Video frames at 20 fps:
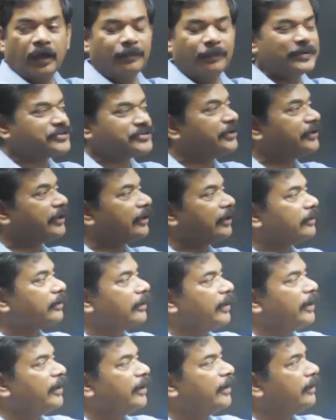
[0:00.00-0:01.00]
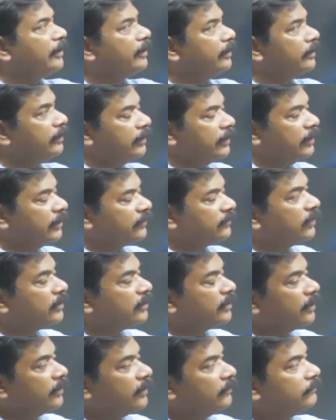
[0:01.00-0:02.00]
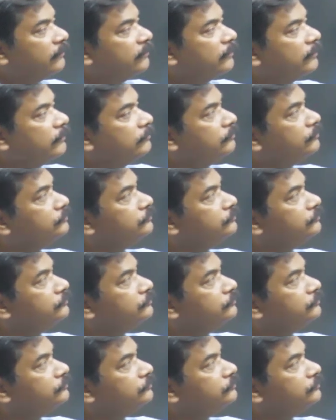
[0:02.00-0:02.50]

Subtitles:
capacitor and electric current.